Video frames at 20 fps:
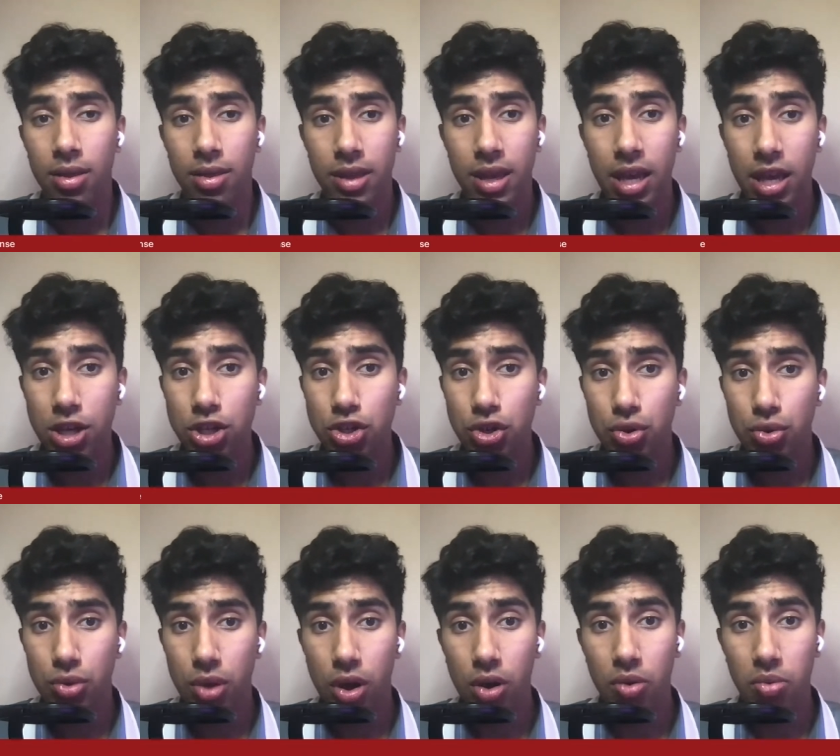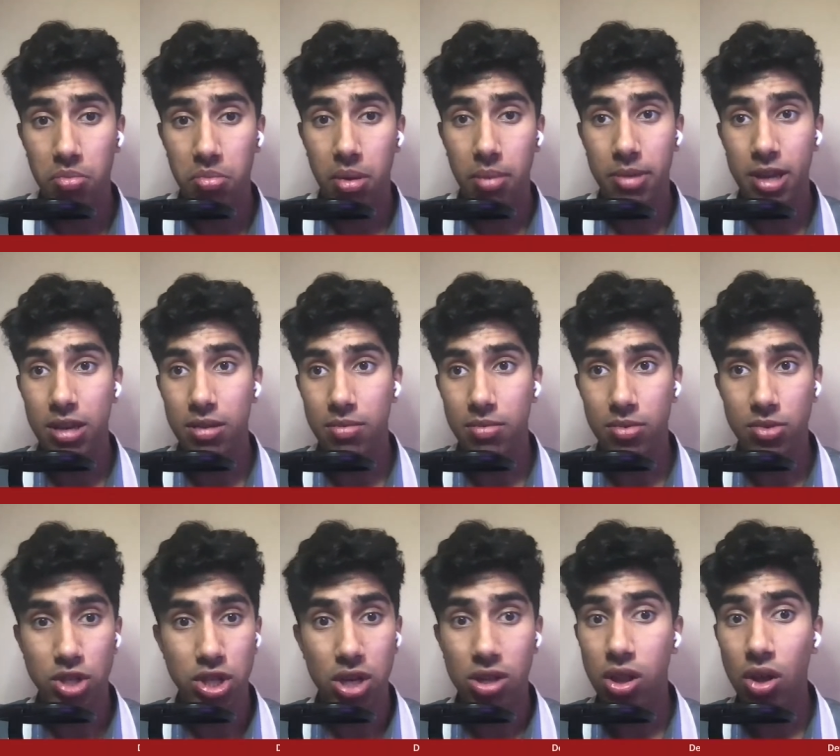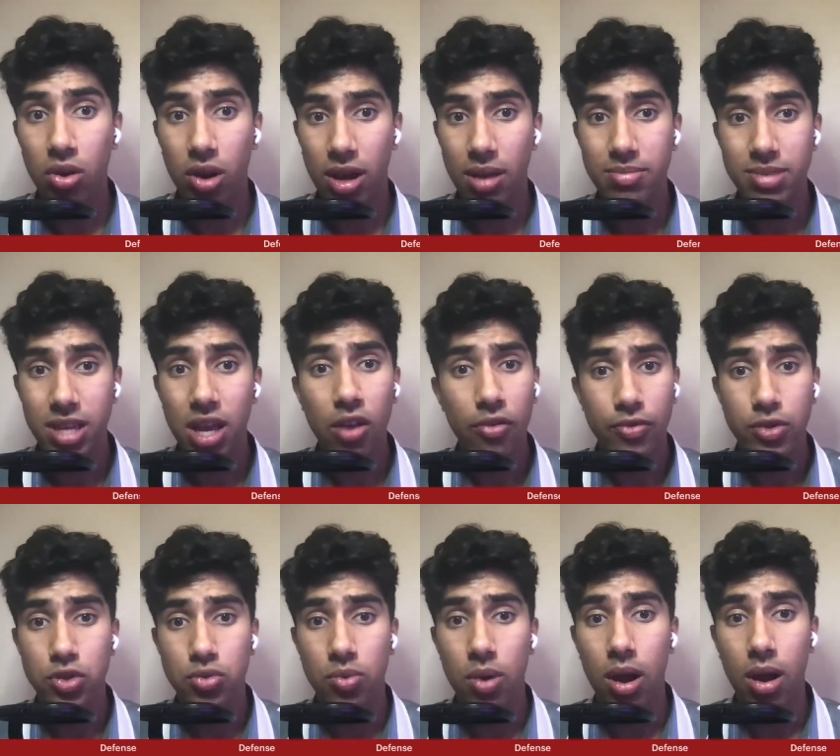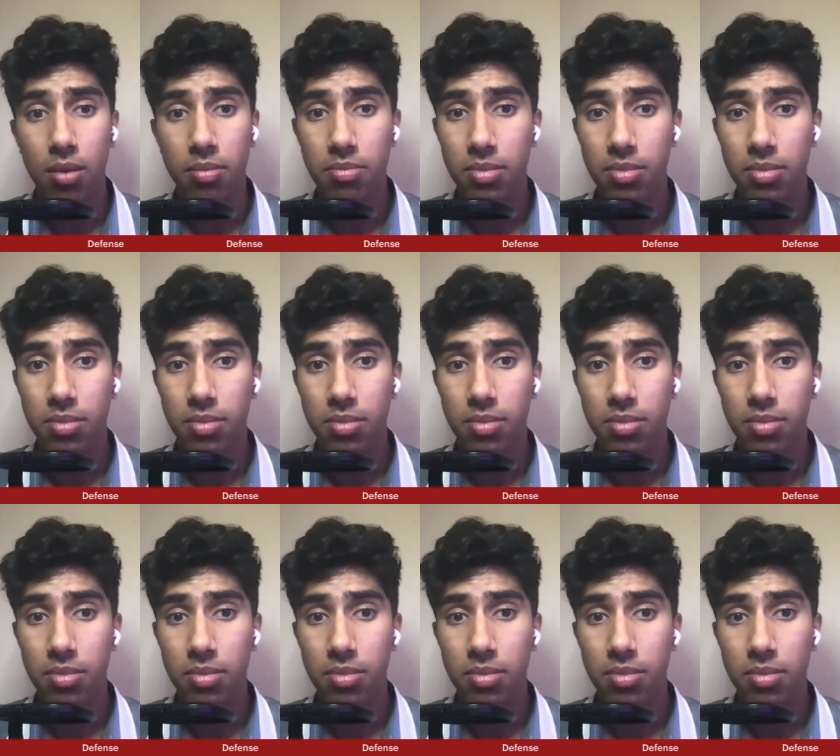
The issue, though, I mean, Jaclona himself is raw.